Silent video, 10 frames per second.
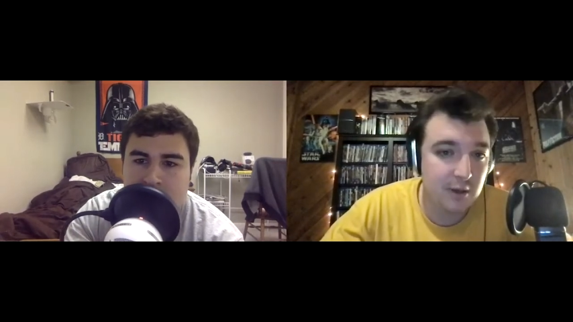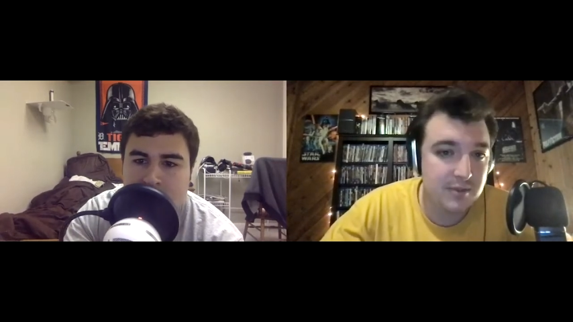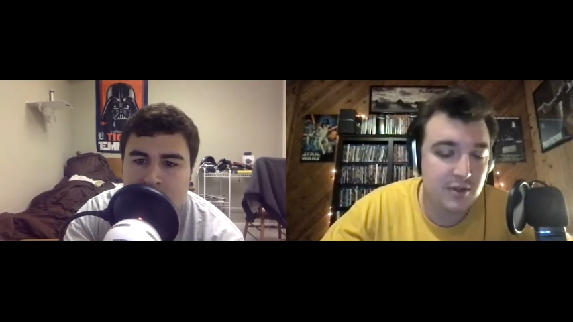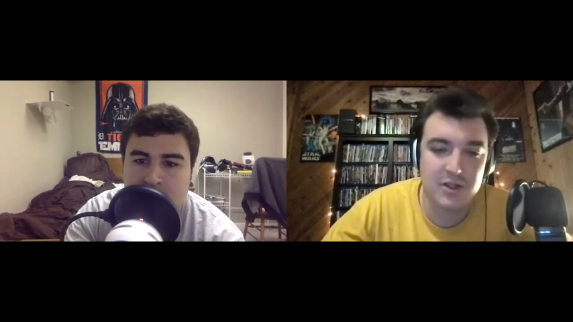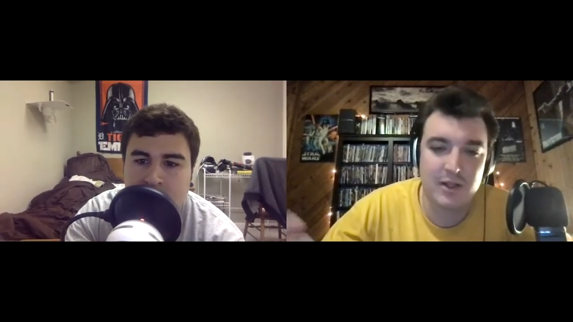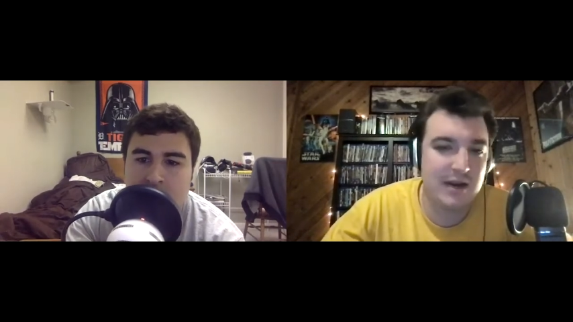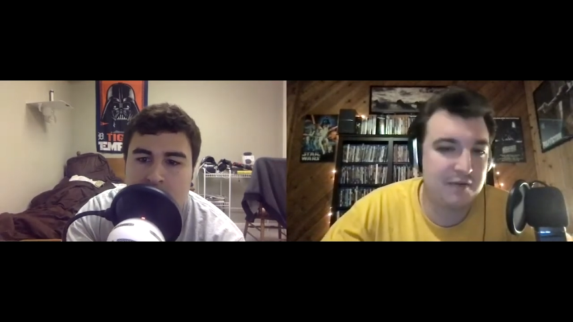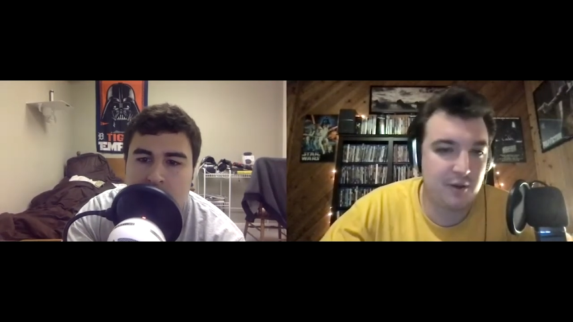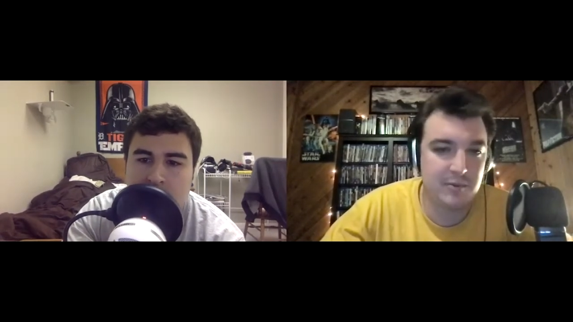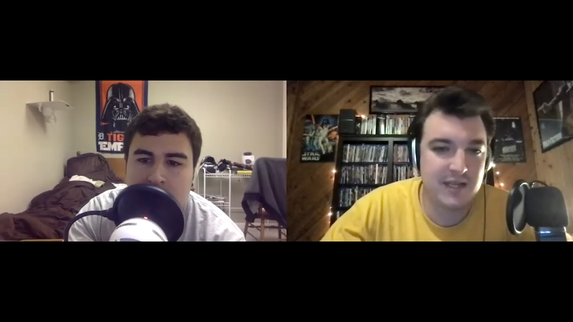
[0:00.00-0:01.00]
Speaker 1: There's a lot of mm-hmm.
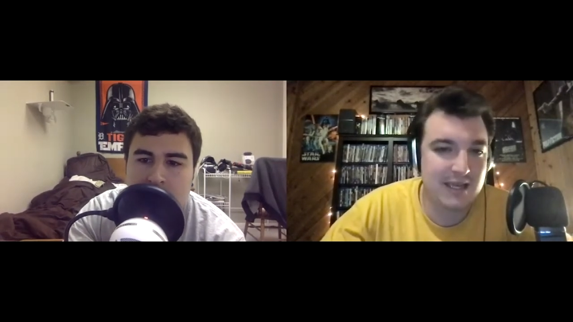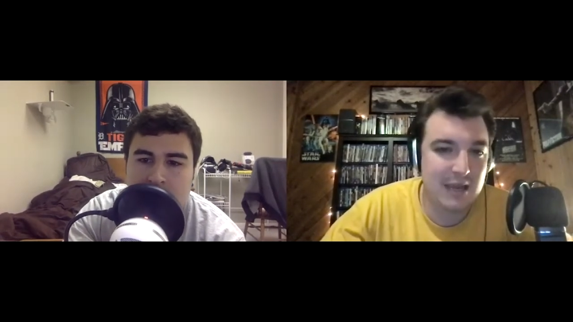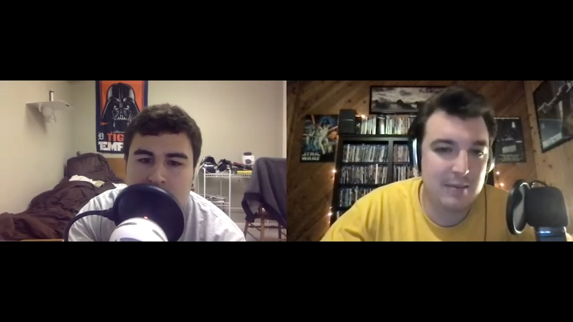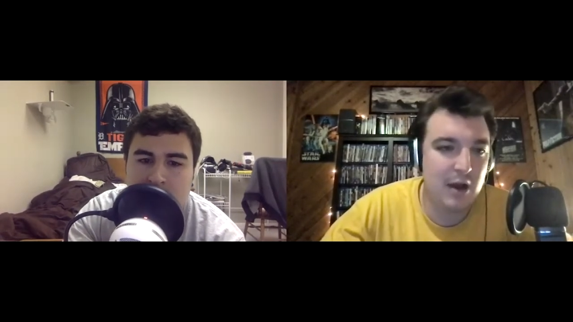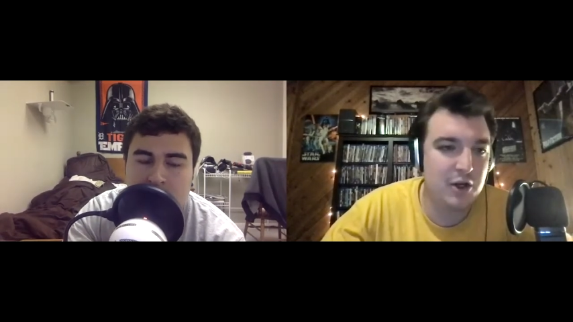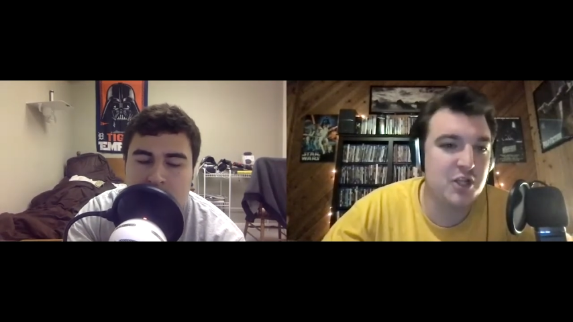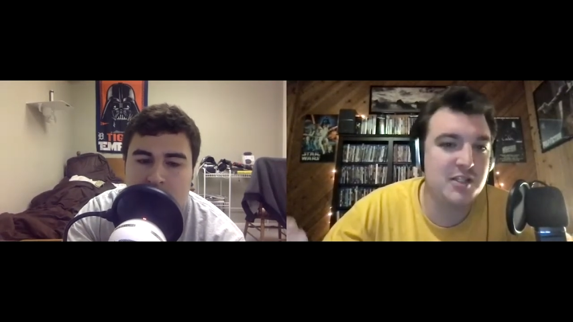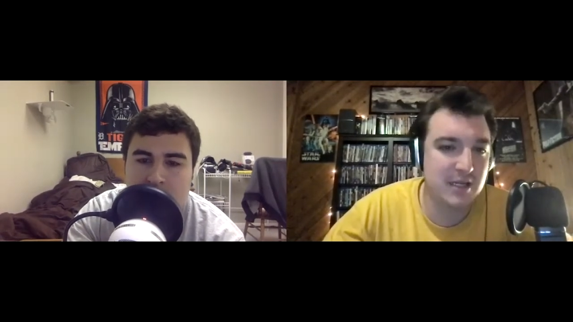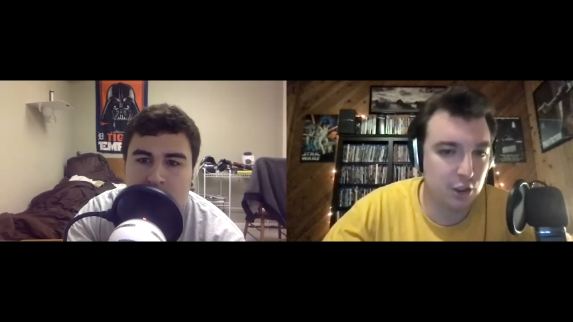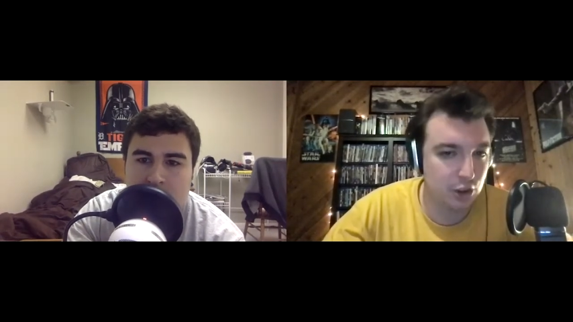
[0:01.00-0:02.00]
films that came out. You just had
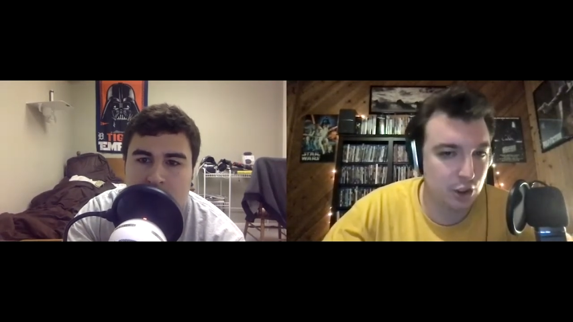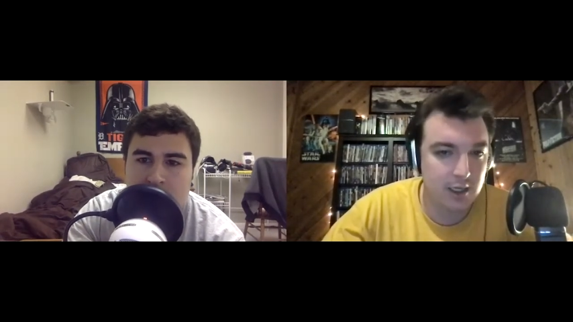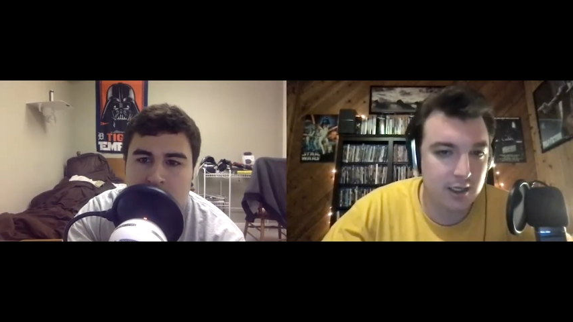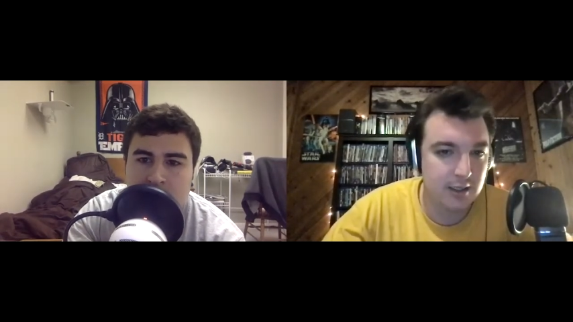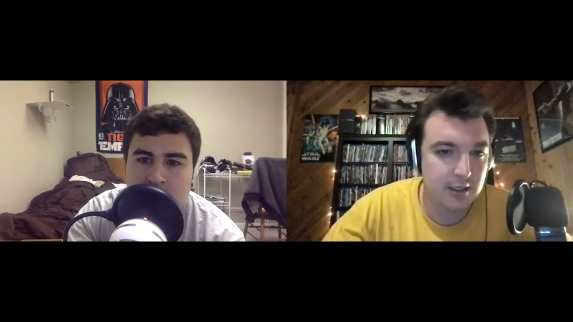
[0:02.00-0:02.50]
to look